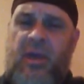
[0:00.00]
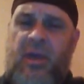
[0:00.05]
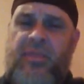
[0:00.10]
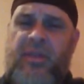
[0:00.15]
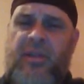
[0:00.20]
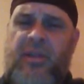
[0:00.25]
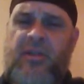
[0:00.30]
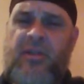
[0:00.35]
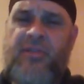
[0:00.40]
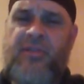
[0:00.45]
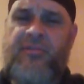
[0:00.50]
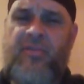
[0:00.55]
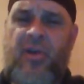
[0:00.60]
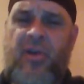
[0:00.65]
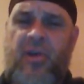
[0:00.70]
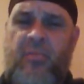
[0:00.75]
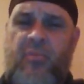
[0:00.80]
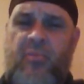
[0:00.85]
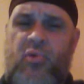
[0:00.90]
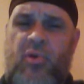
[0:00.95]
think that it's
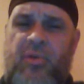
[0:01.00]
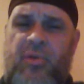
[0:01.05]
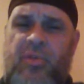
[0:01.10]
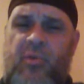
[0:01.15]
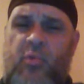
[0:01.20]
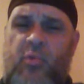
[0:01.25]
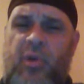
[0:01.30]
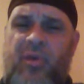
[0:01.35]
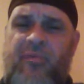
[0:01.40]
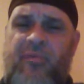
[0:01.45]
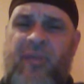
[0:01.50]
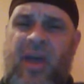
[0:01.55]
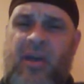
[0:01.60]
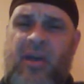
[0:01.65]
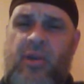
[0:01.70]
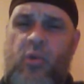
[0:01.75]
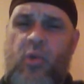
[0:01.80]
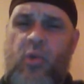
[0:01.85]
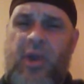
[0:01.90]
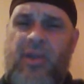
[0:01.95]
very important that we
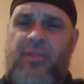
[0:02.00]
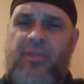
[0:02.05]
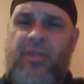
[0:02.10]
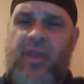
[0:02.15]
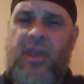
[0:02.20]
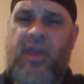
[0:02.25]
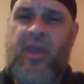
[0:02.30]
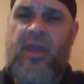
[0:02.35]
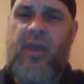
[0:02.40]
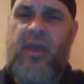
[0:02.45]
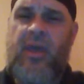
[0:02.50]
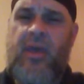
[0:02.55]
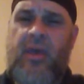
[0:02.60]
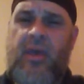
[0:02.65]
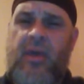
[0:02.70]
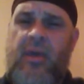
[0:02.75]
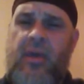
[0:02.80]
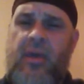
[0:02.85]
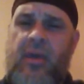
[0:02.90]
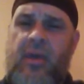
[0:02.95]
evaluate the
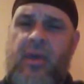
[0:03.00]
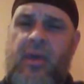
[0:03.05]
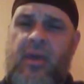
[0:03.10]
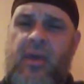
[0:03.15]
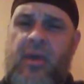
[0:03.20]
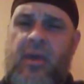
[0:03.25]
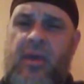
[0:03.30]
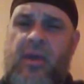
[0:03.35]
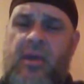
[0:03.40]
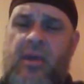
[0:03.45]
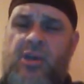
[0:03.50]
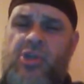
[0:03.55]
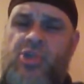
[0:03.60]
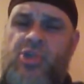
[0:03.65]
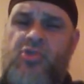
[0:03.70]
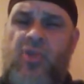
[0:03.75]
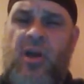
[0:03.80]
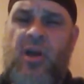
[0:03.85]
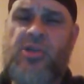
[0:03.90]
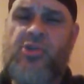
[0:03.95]

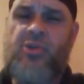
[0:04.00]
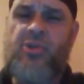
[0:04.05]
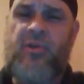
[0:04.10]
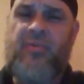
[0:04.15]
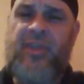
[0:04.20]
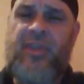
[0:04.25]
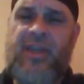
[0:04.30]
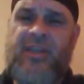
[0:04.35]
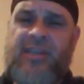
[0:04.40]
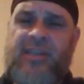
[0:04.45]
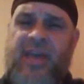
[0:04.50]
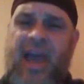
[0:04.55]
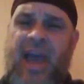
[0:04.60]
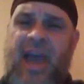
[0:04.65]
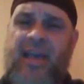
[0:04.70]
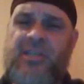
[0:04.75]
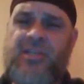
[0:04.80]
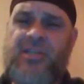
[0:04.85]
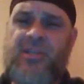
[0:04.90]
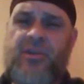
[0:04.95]
structure of the
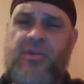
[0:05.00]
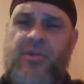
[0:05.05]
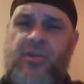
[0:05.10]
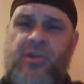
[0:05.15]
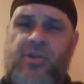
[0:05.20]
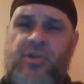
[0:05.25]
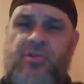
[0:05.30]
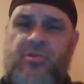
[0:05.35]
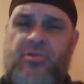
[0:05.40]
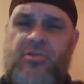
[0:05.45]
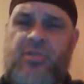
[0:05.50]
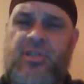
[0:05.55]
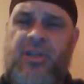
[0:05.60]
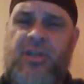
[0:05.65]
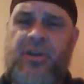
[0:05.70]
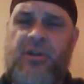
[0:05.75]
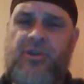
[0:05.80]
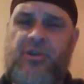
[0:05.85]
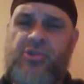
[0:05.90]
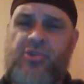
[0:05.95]
attacks that are used
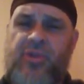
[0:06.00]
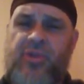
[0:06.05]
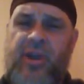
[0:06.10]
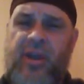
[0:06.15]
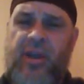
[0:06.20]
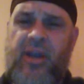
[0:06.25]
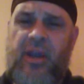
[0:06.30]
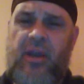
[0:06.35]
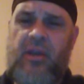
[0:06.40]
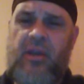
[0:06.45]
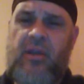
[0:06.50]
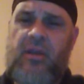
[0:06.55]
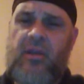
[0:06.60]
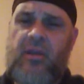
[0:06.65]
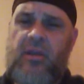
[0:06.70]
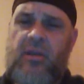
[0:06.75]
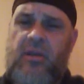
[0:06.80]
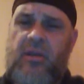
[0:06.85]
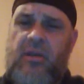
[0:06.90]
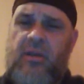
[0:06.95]
in our training.
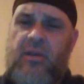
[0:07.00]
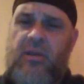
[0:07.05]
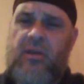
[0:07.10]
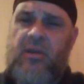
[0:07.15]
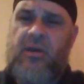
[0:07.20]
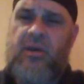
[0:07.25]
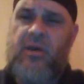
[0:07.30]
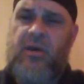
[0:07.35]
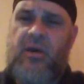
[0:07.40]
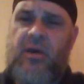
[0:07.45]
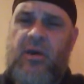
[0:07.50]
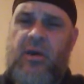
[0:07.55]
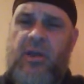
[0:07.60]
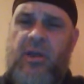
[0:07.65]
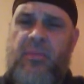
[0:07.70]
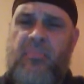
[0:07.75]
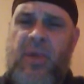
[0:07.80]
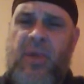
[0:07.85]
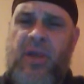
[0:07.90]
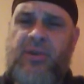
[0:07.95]

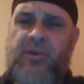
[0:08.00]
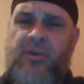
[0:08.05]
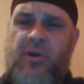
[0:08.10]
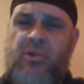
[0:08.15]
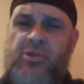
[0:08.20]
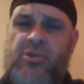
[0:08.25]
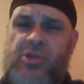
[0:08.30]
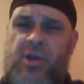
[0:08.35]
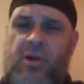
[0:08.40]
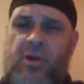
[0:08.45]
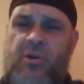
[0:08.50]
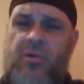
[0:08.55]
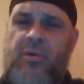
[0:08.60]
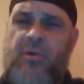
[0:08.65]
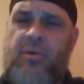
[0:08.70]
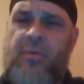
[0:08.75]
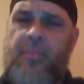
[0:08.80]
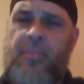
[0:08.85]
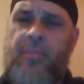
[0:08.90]
In my dojo,